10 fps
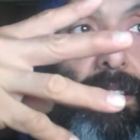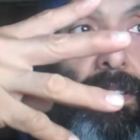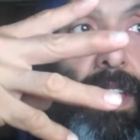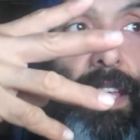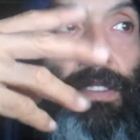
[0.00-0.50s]

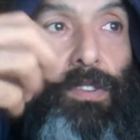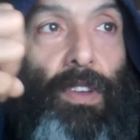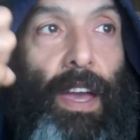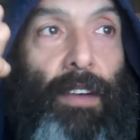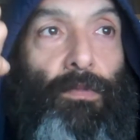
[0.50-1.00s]
Okay, so
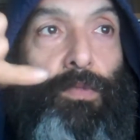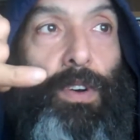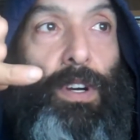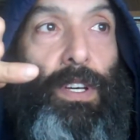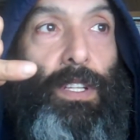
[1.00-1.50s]
you have
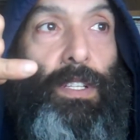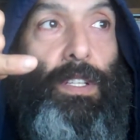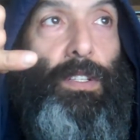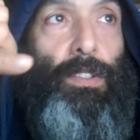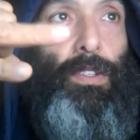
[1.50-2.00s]
one,
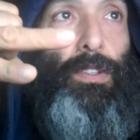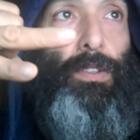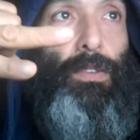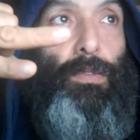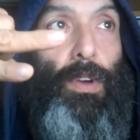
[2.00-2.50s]

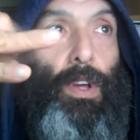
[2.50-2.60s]
two,